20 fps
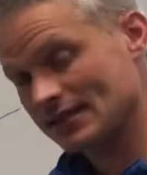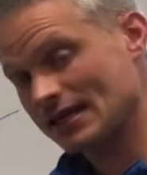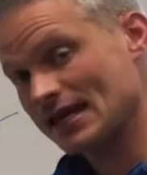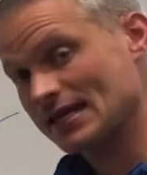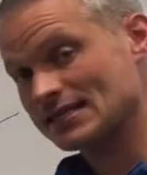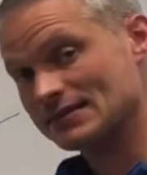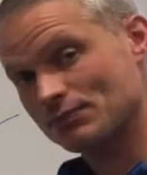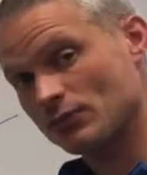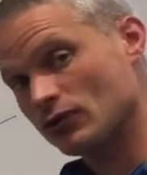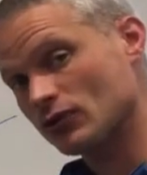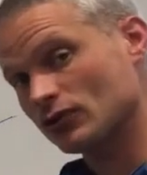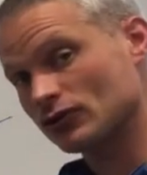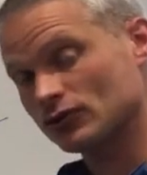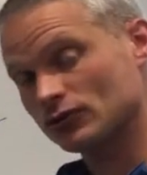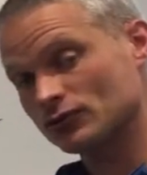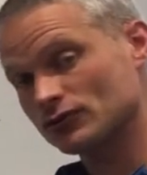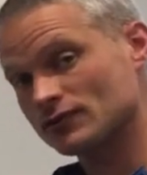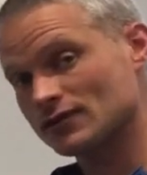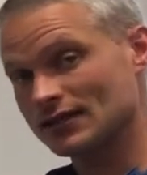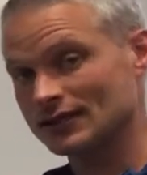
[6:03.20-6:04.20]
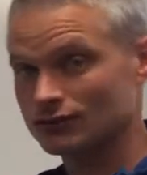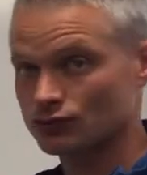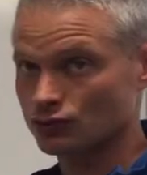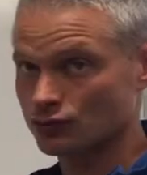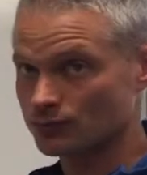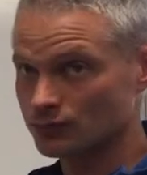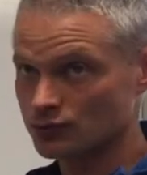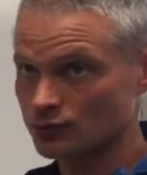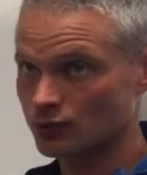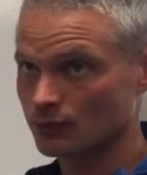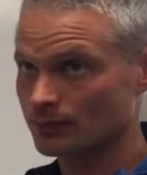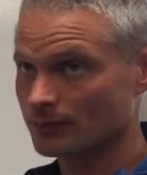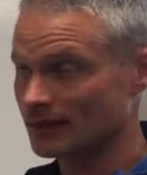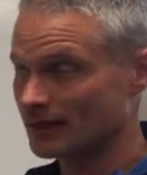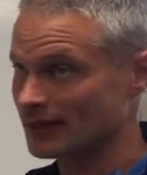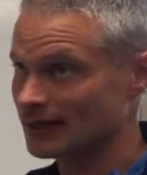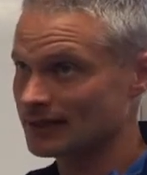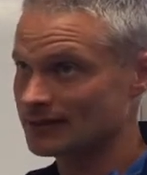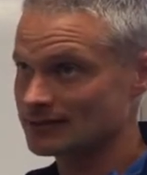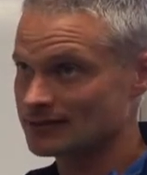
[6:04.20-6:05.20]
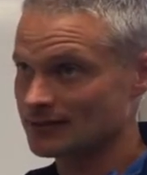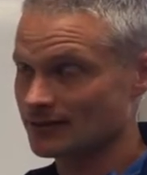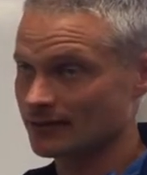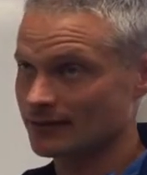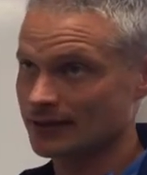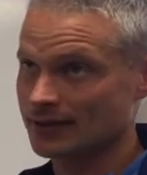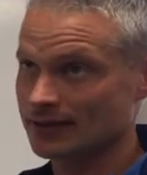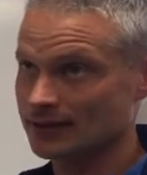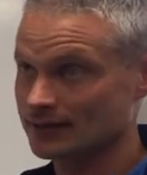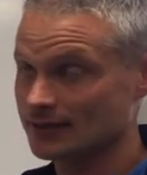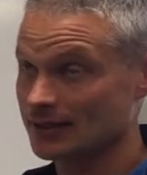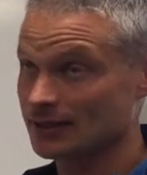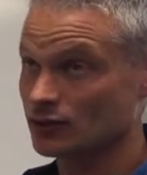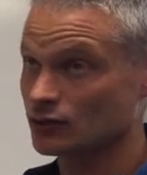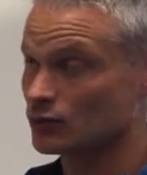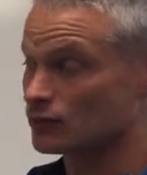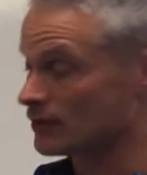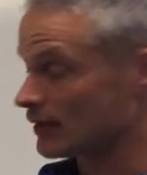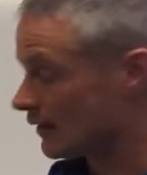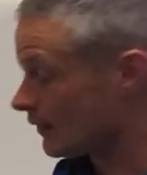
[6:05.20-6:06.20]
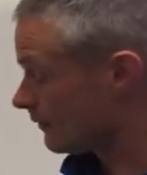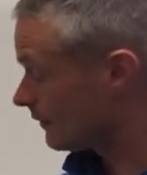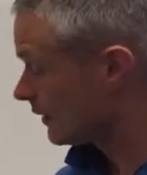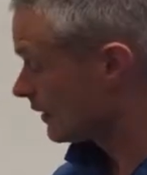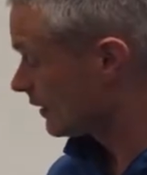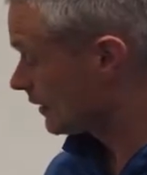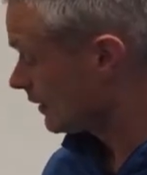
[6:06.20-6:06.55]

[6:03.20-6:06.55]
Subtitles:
gas molecules there to absorb the heat, so they cool down.